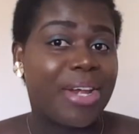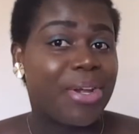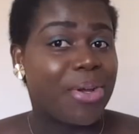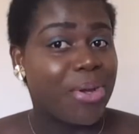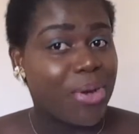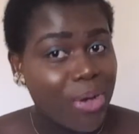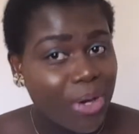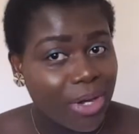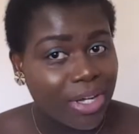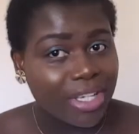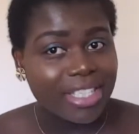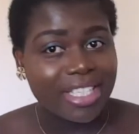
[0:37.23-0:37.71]
I
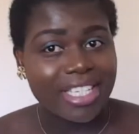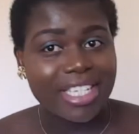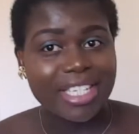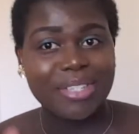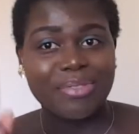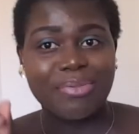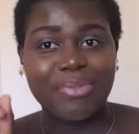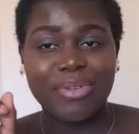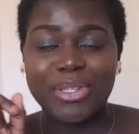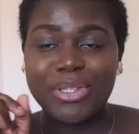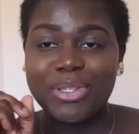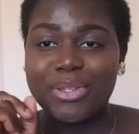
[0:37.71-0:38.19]
know
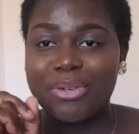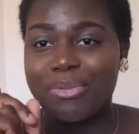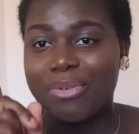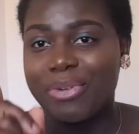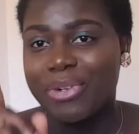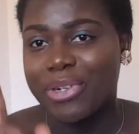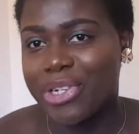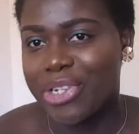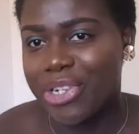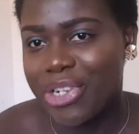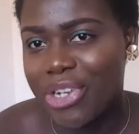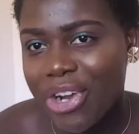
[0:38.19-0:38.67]
this video
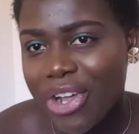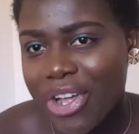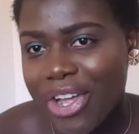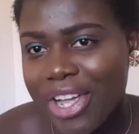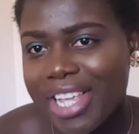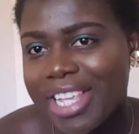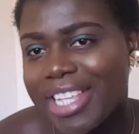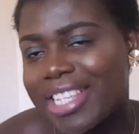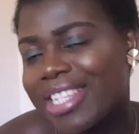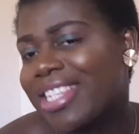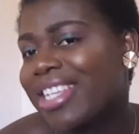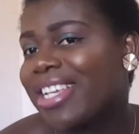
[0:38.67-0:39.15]
for
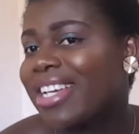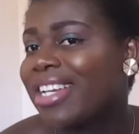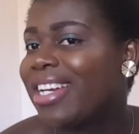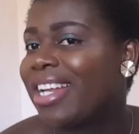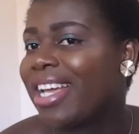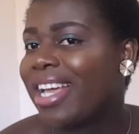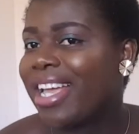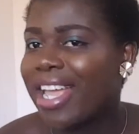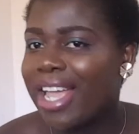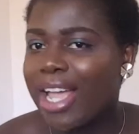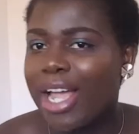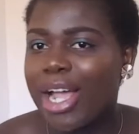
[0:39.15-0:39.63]
sure is
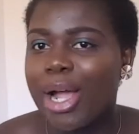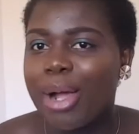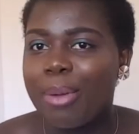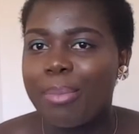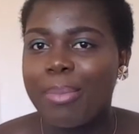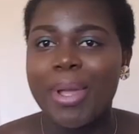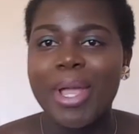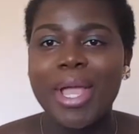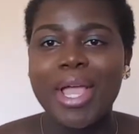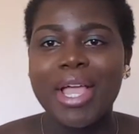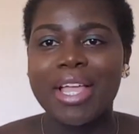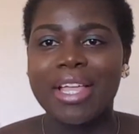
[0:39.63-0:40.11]
gonna
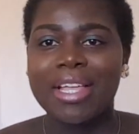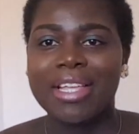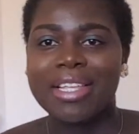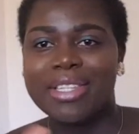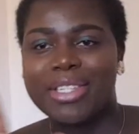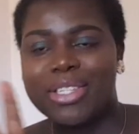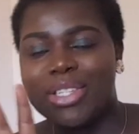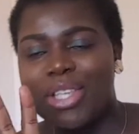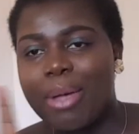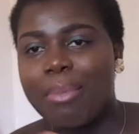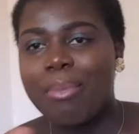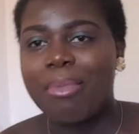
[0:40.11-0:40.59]
help
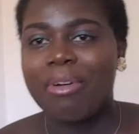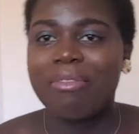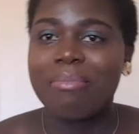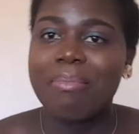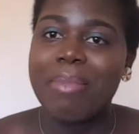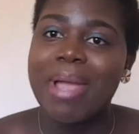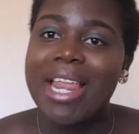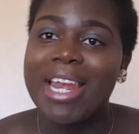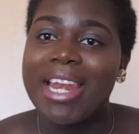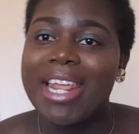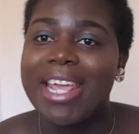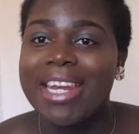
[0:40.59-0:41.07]
some
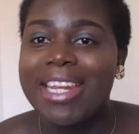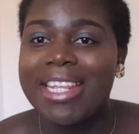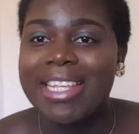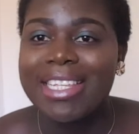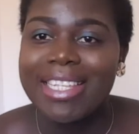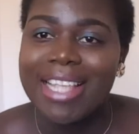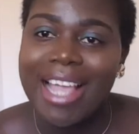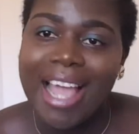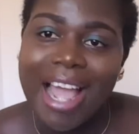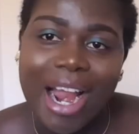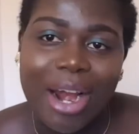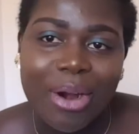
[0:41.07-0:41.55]
of my
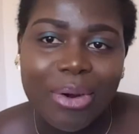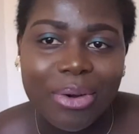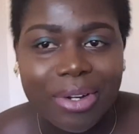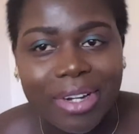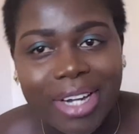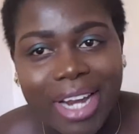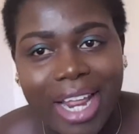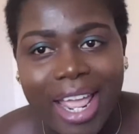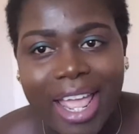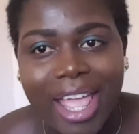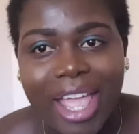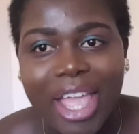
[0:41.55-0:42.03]
ladies
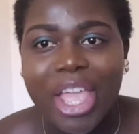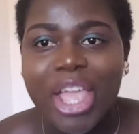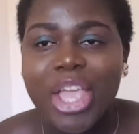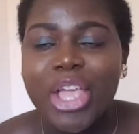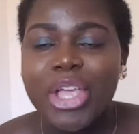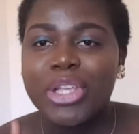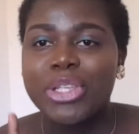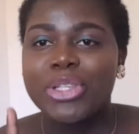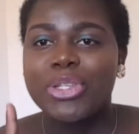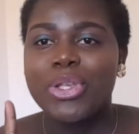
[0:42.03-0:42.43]
out there.